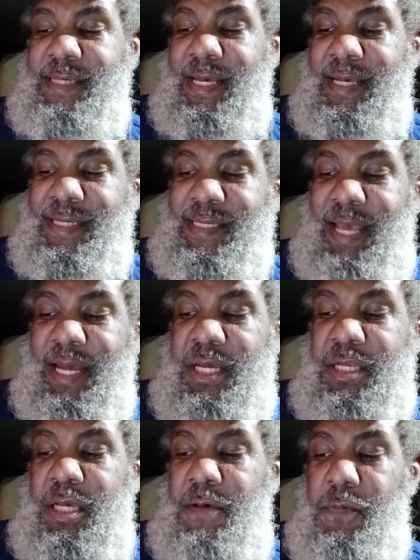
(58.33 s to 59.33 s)

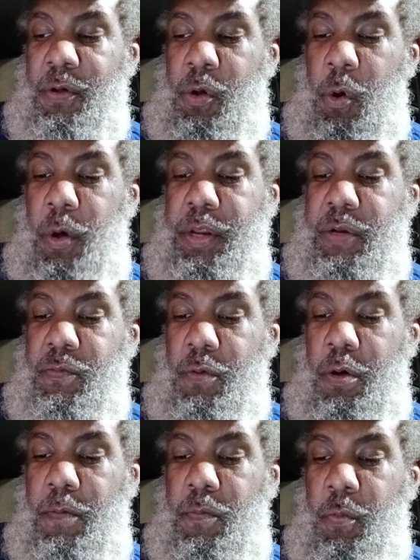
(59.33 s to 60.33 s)
executive recording
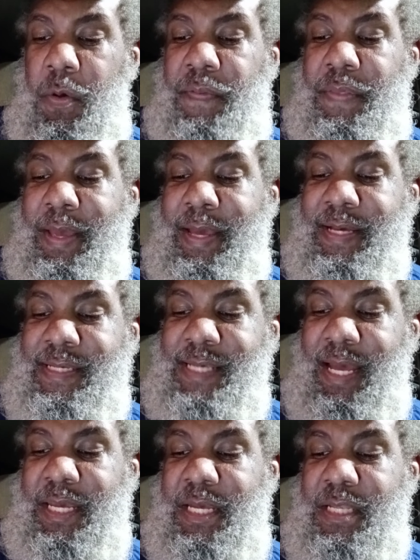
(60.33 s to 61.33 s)
room with the
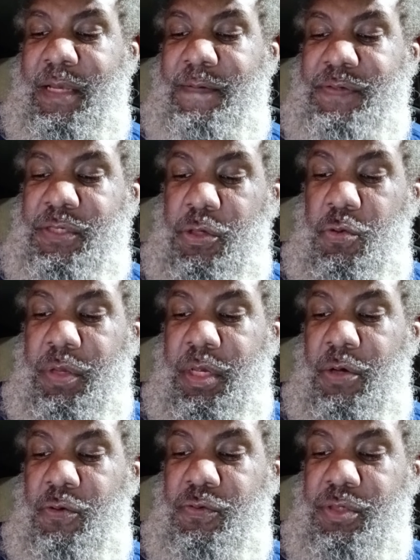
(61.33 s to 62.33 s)
executive
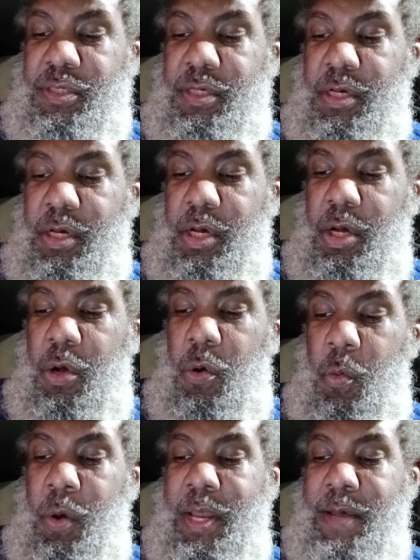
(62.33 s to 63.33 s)
studios
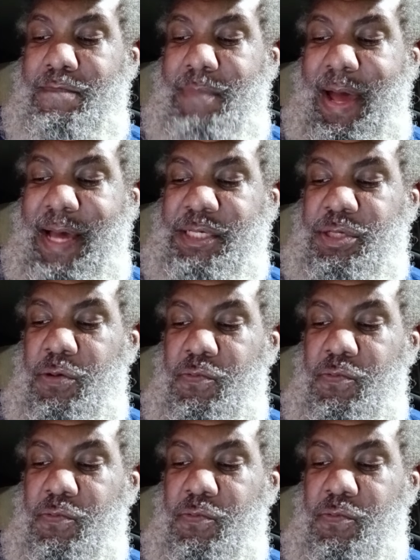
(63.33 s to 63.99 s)
where the master